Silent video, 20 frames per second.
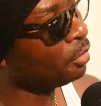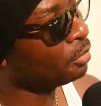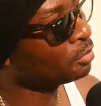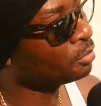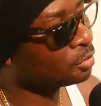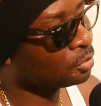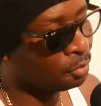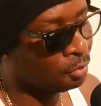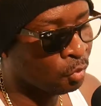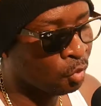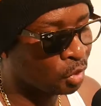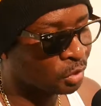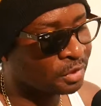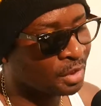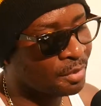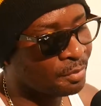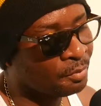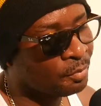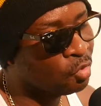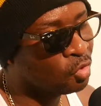but most
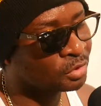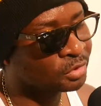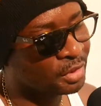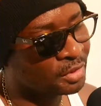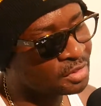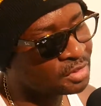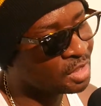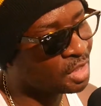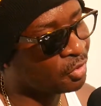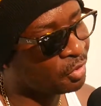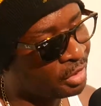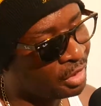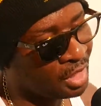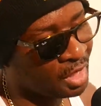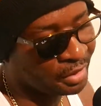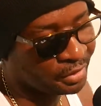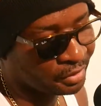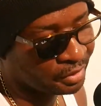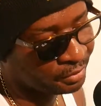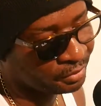of the song with
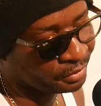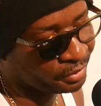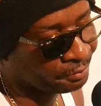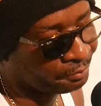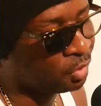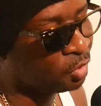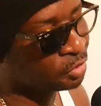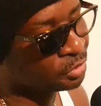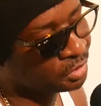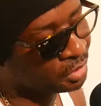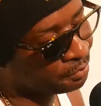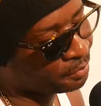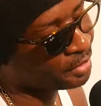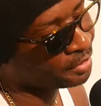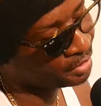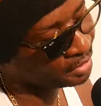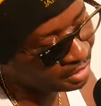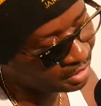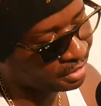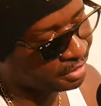the boss
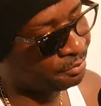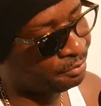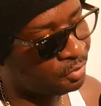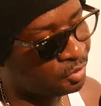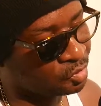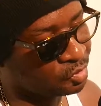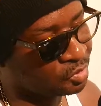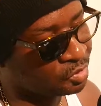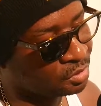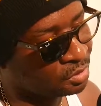upon the Clean Boss.